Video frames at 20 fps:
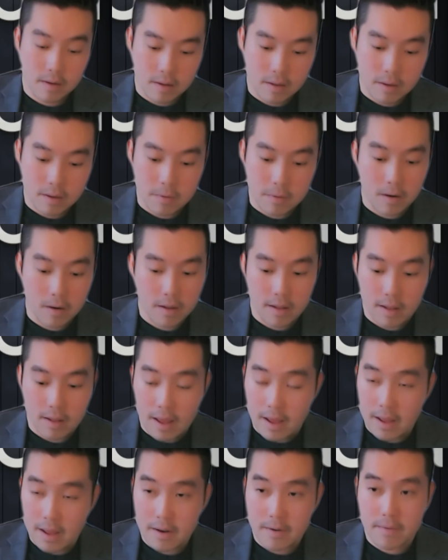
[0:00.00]
through all of
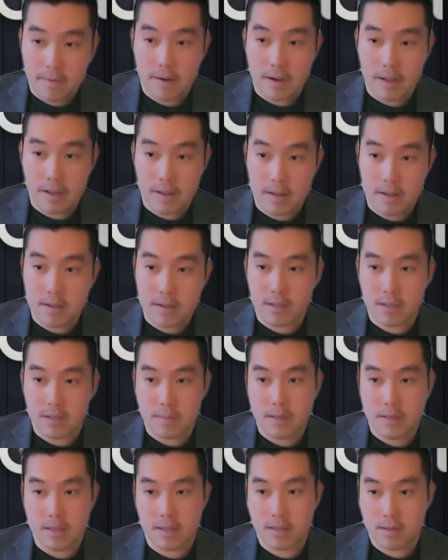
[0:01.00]
that, right,
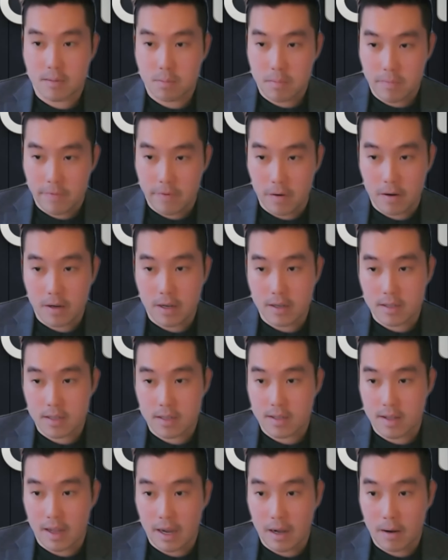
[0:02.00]
Zoom is
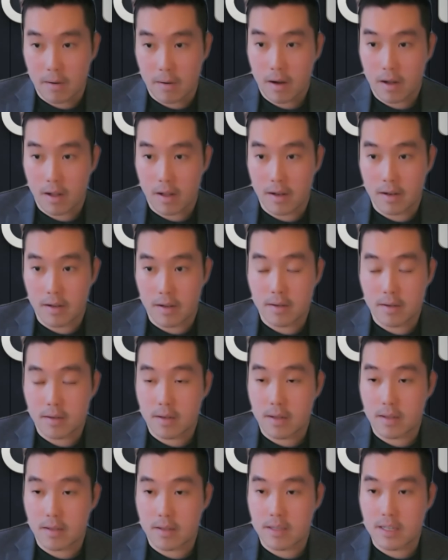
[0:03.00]
focused now on
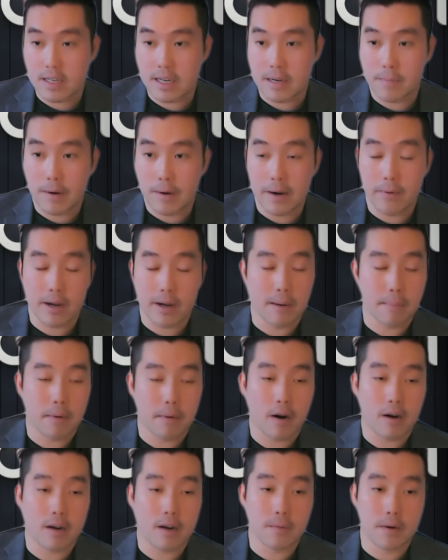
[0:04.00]
seeing where we can
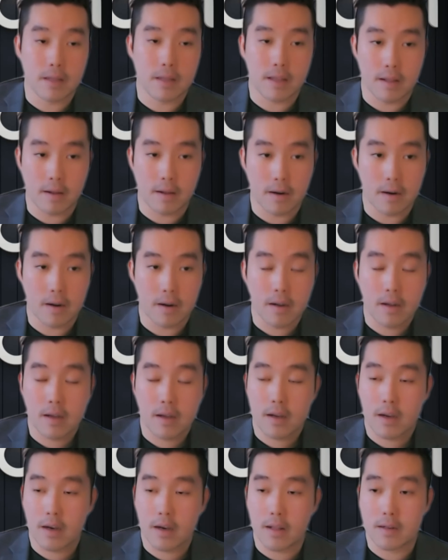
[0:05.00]
partner with other
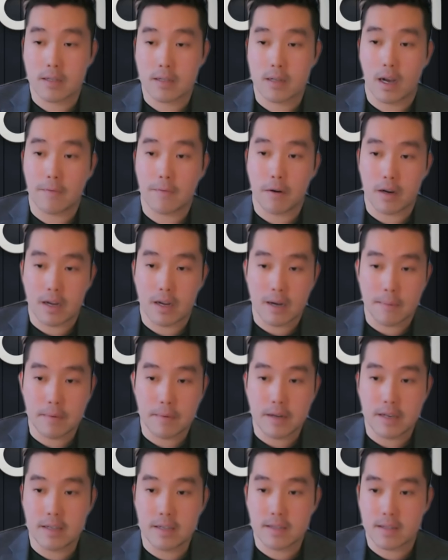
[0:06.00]
software
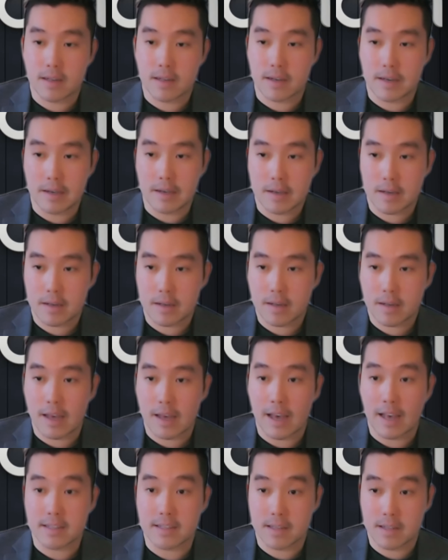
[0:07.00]
companies like
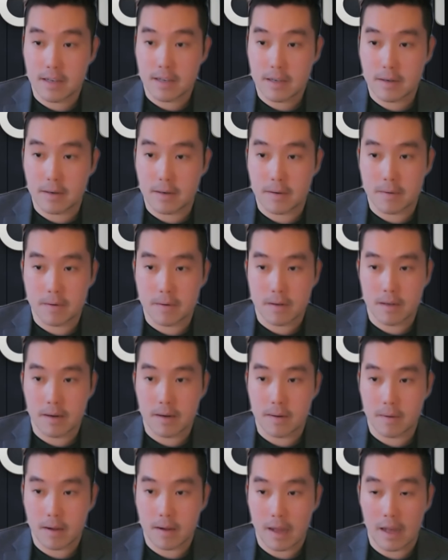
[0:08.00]
AZZLY, who
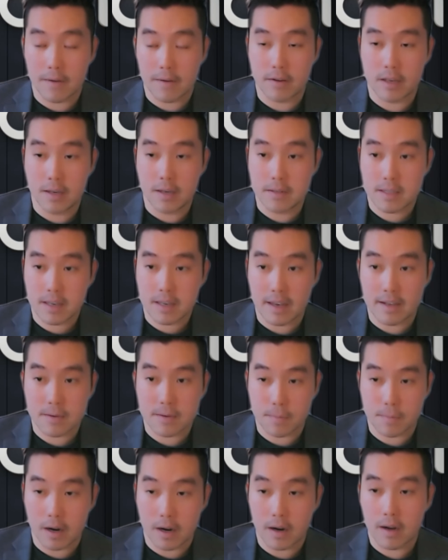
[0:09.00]
have a use
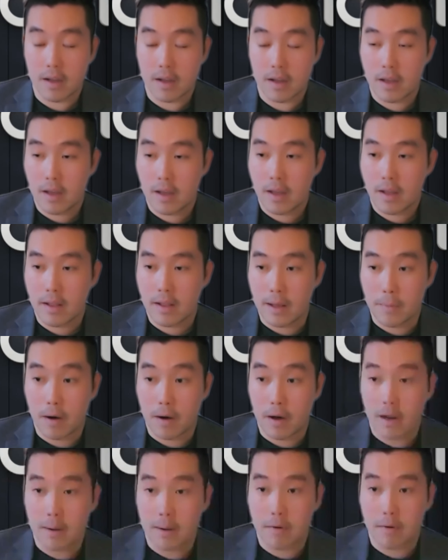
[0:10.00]
case where they
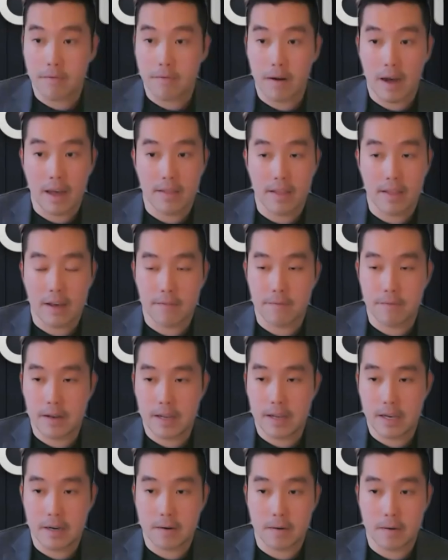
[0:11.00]
want to provide that
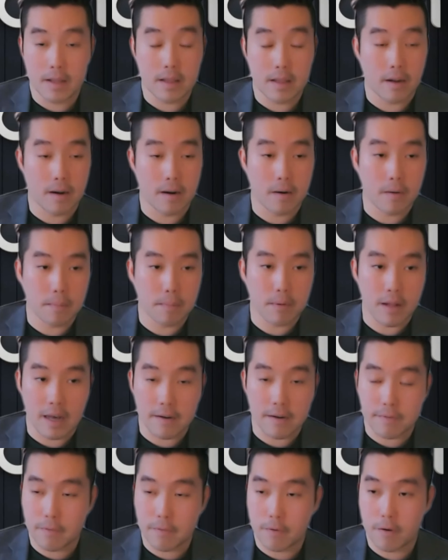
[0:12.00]
video in their own
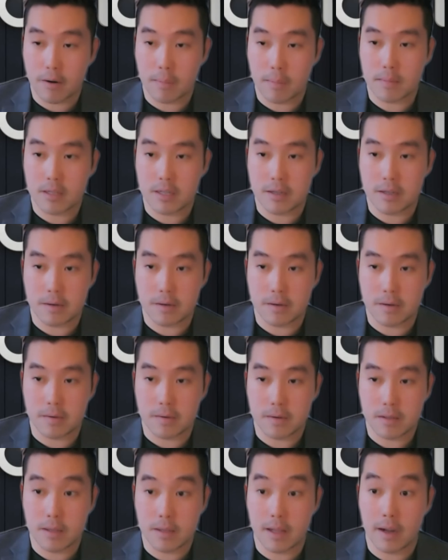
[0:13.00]
platform
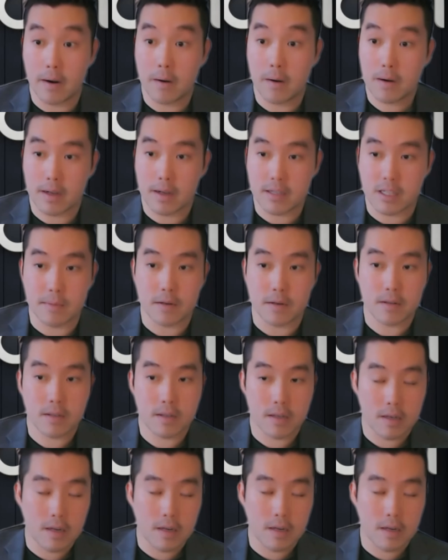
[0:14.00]
to their own customers,